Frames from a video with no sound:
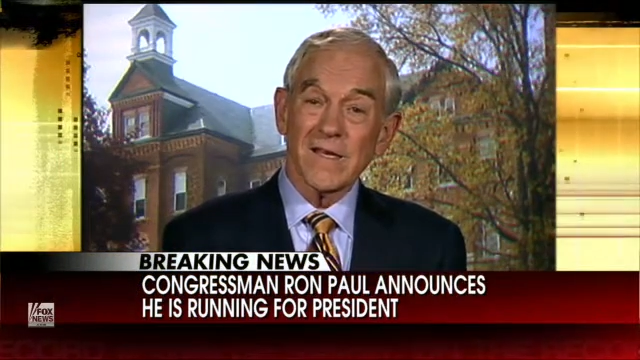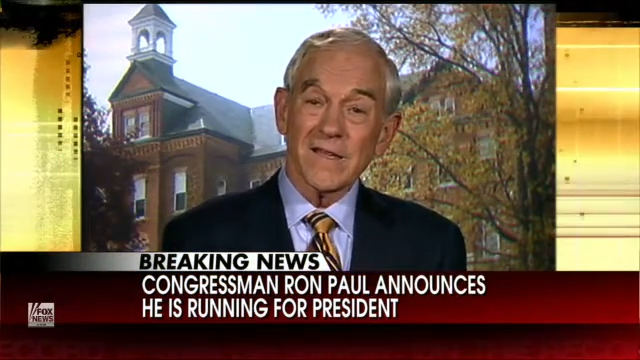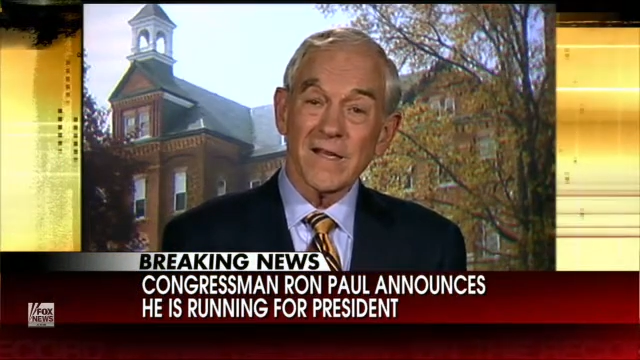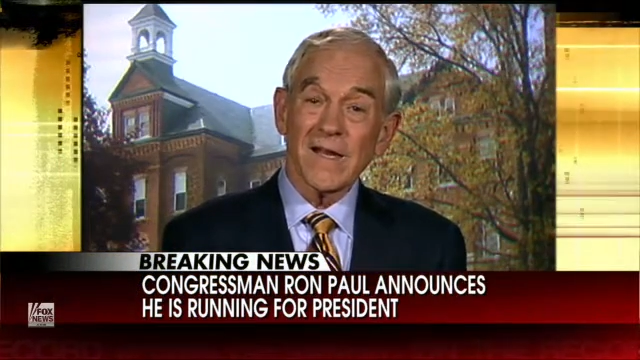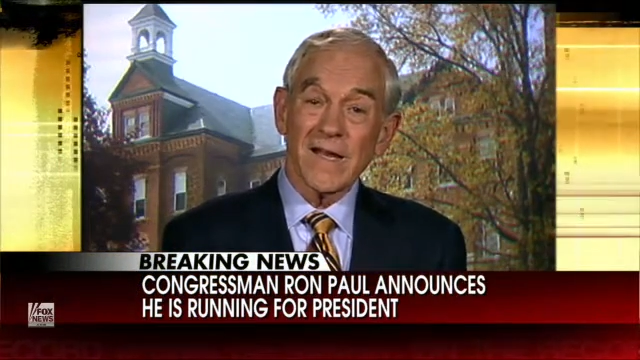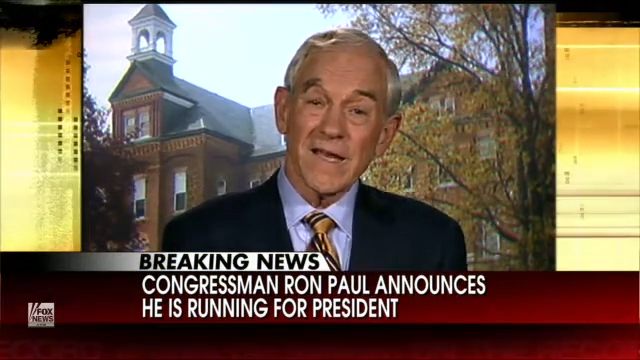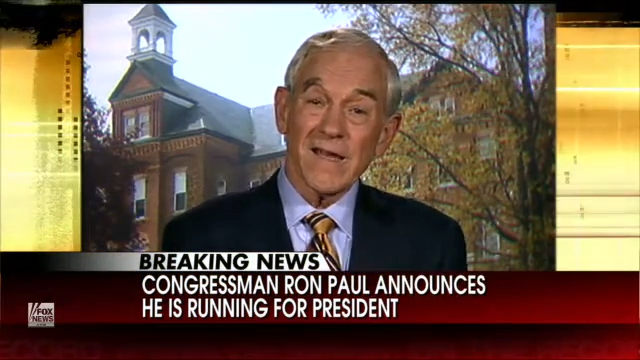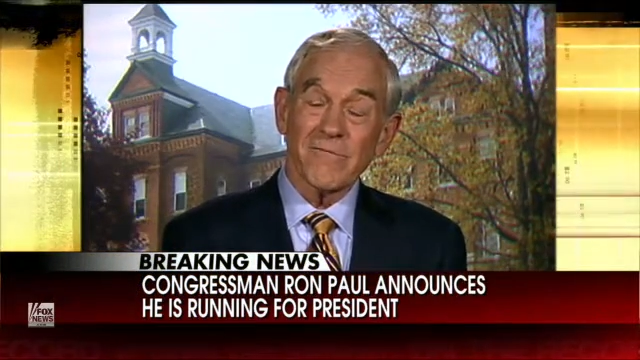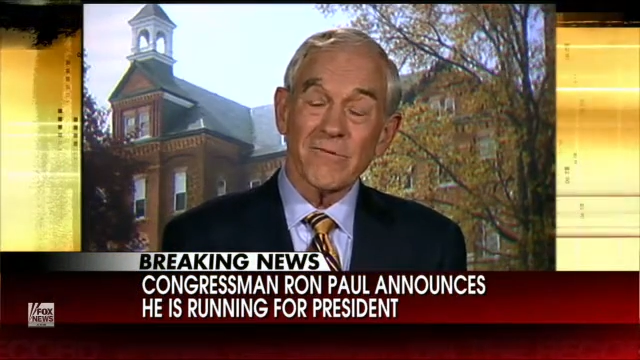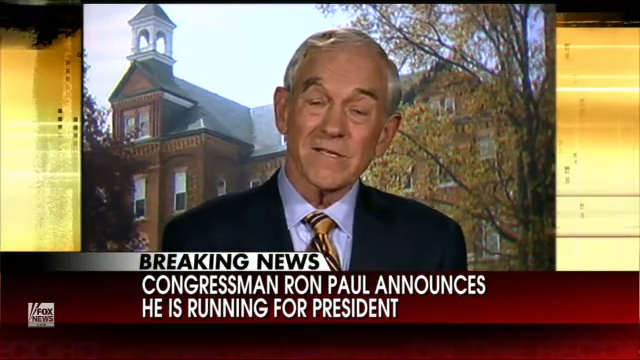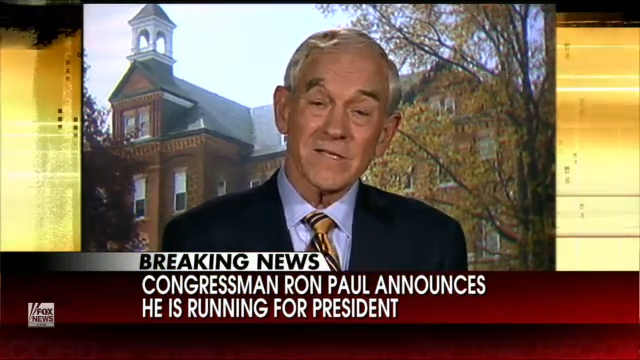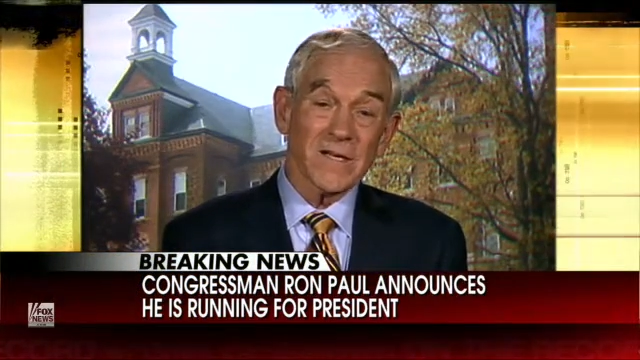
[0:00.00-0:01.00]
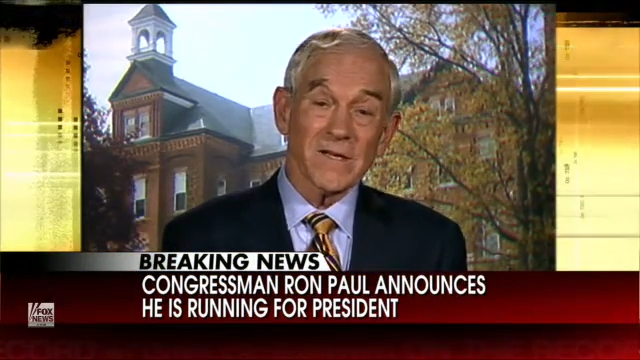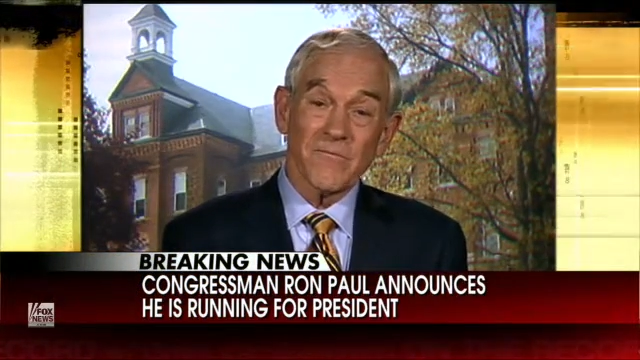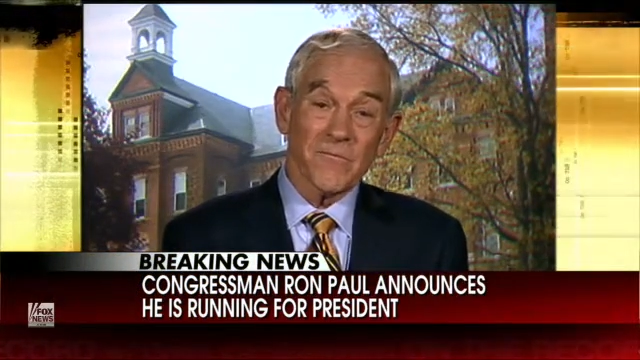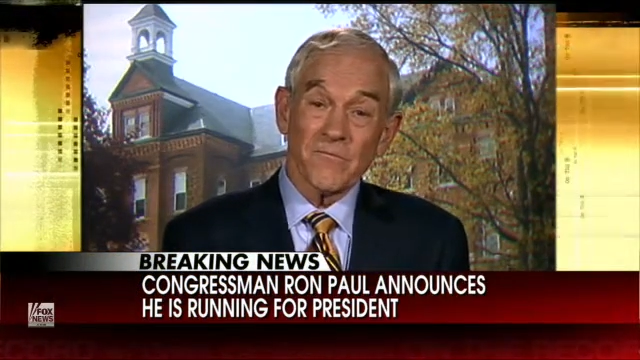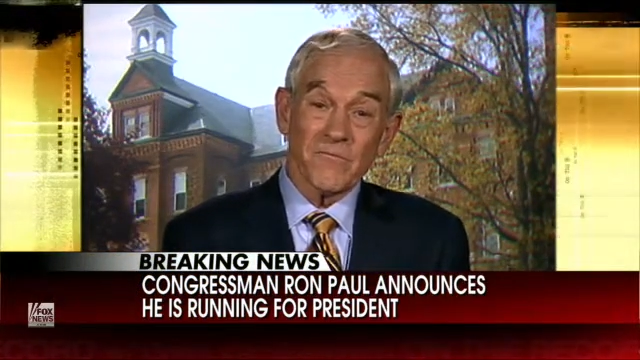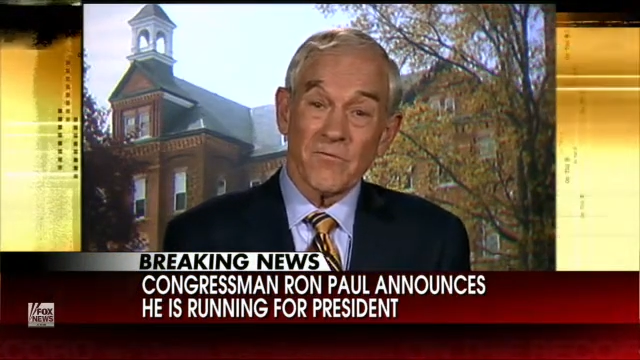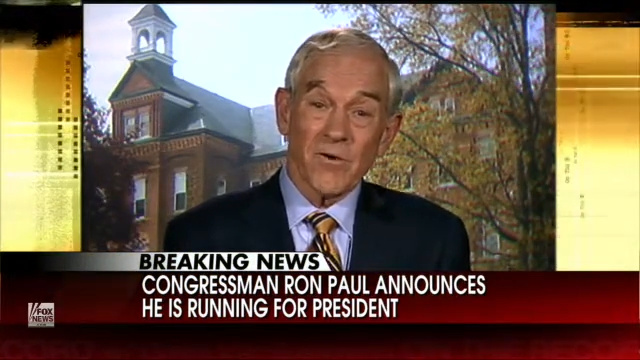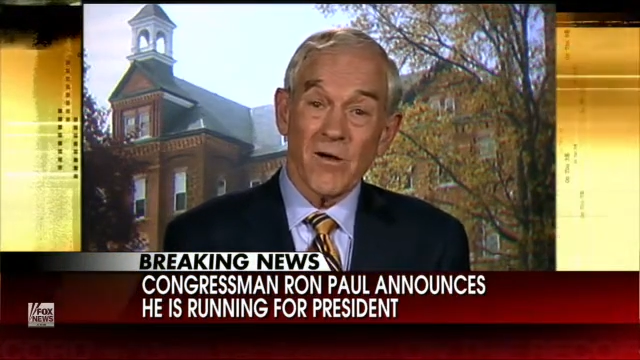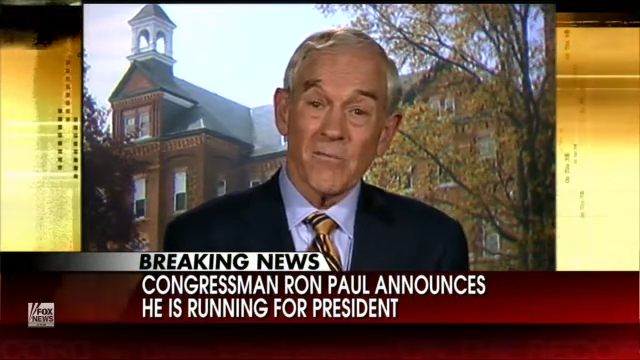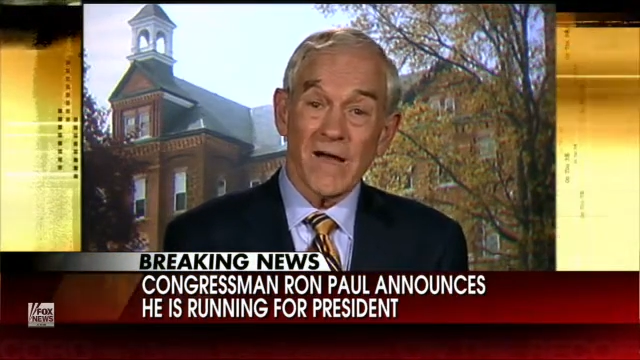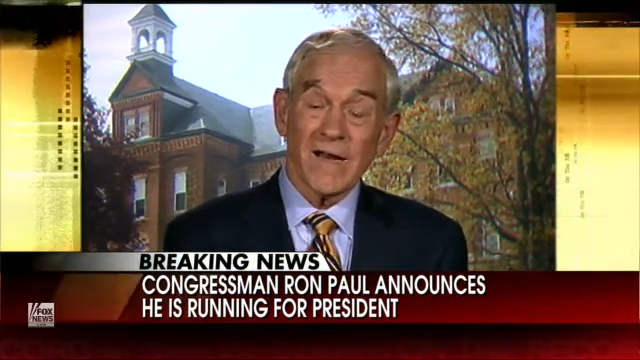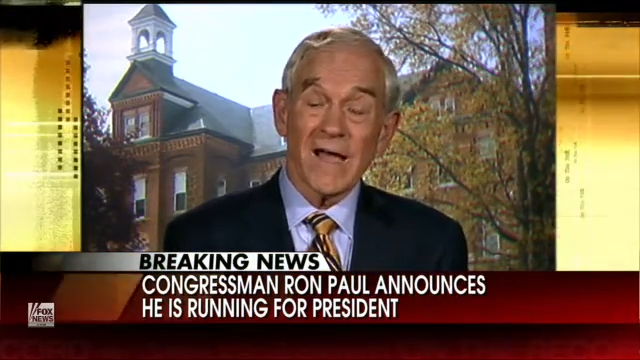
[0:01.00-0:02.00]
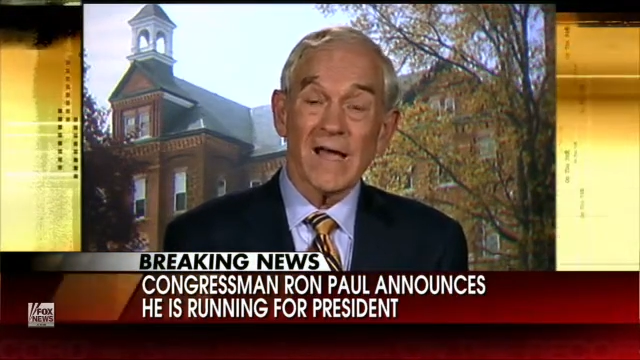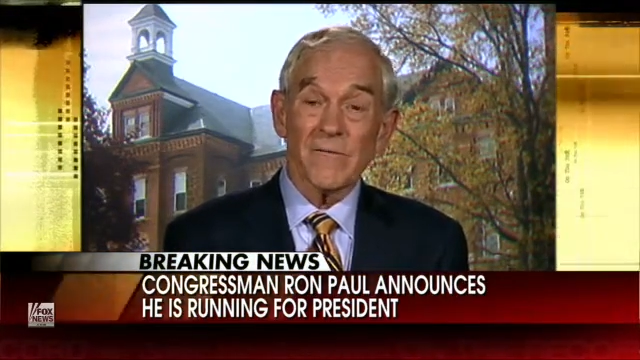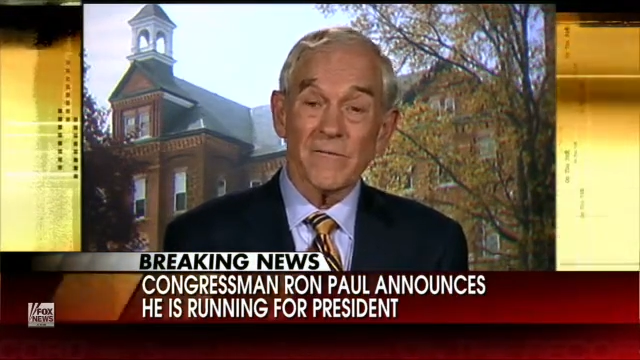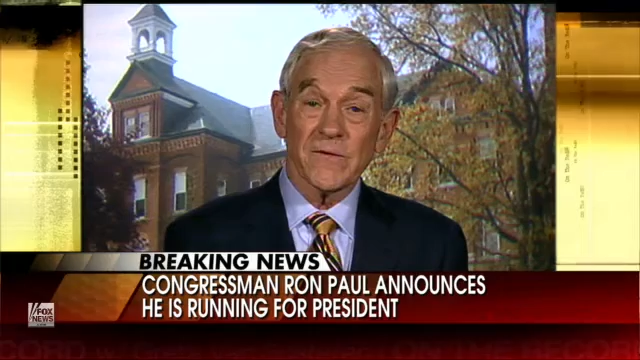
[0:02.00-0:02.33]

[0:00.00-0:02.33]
I have recently for all my life